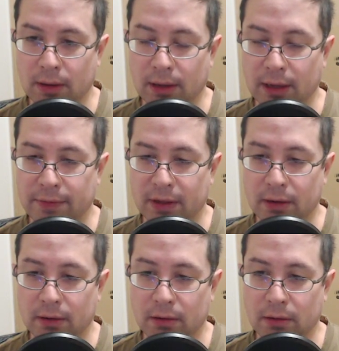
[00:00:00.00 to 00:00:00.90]
And
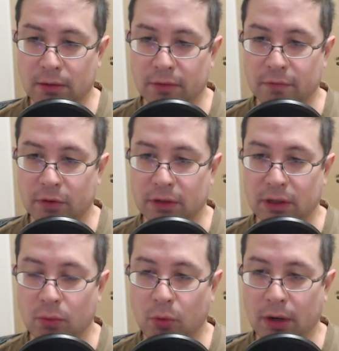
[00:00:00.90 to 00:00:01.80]
then rook
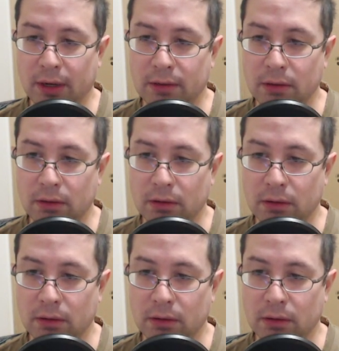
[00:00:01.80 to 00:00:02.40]
d1.